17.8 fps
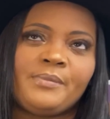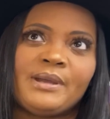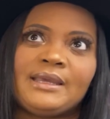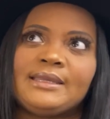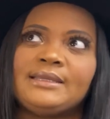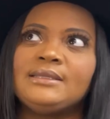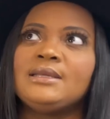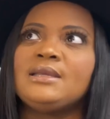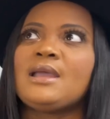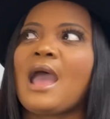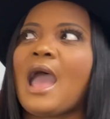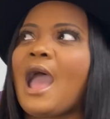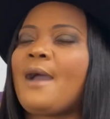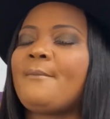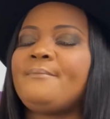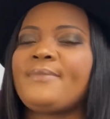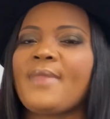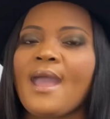but
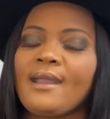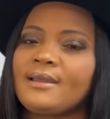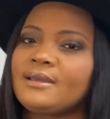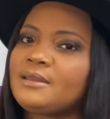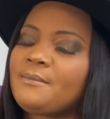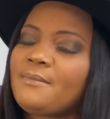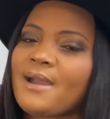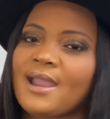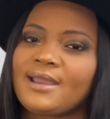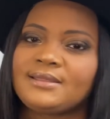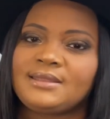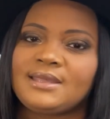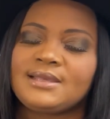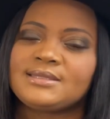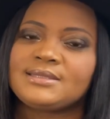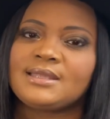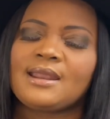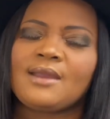I'm not gonna buy
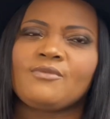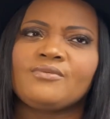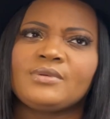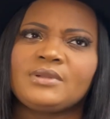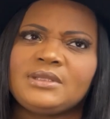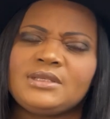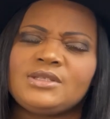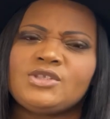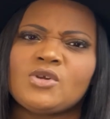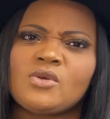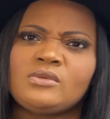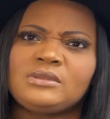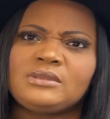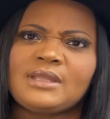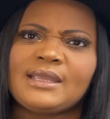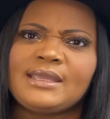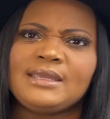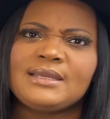things that I really don't
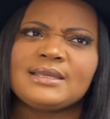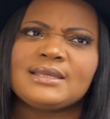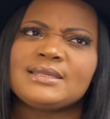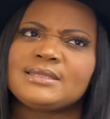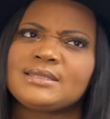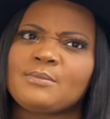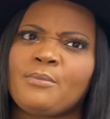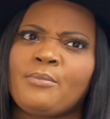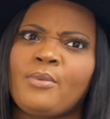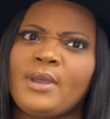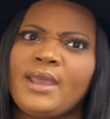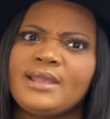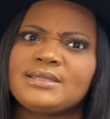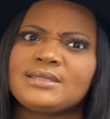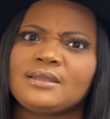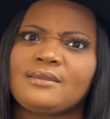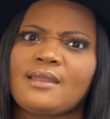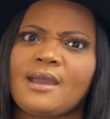like because
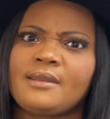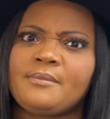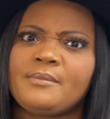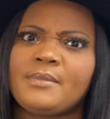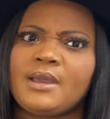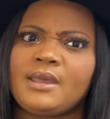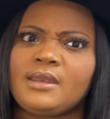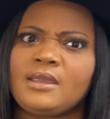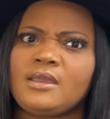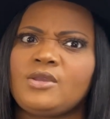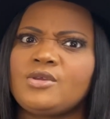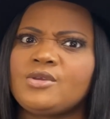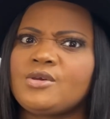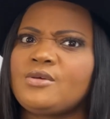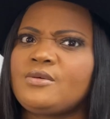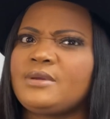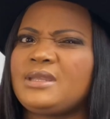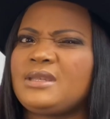it's a lot of money, you
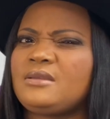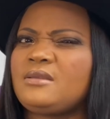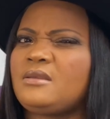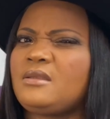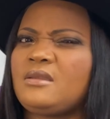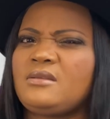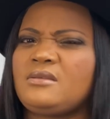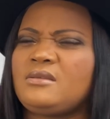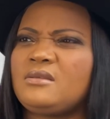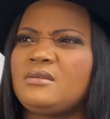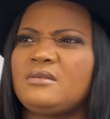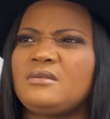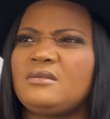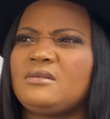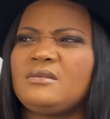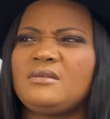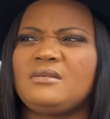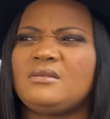know, and
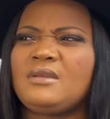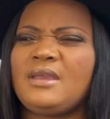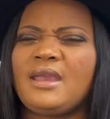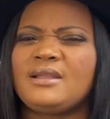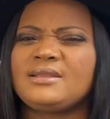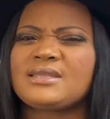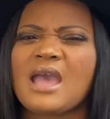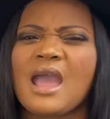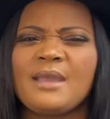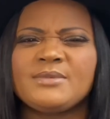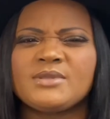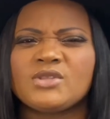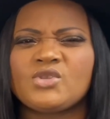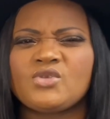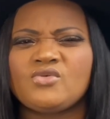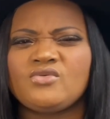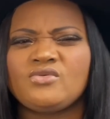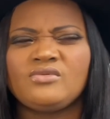times are
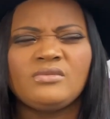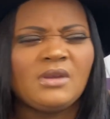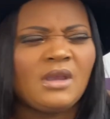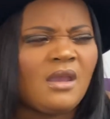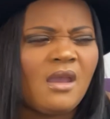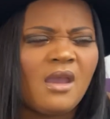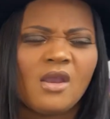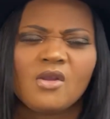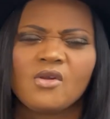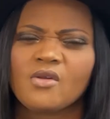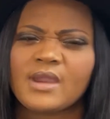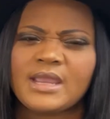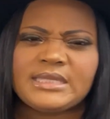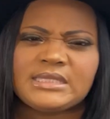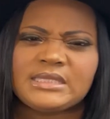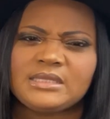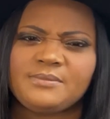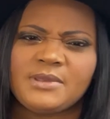too
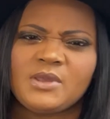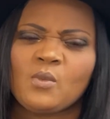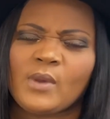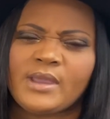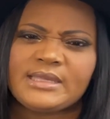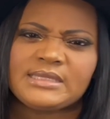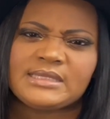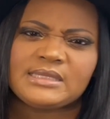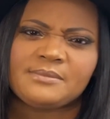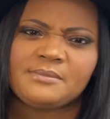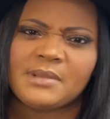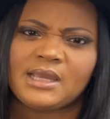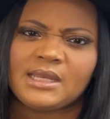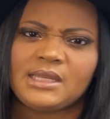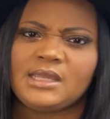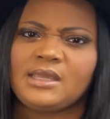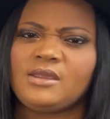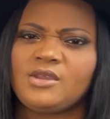crazy to be wasting
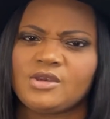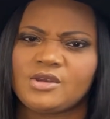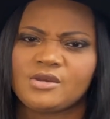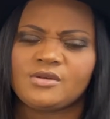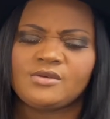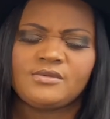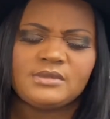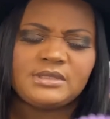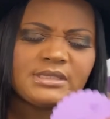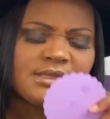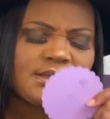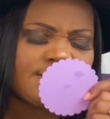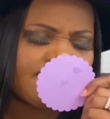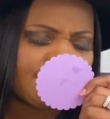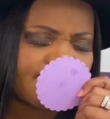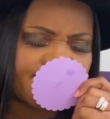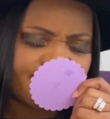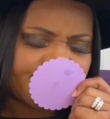money, you know?
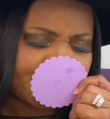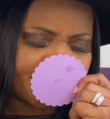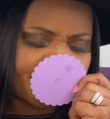So,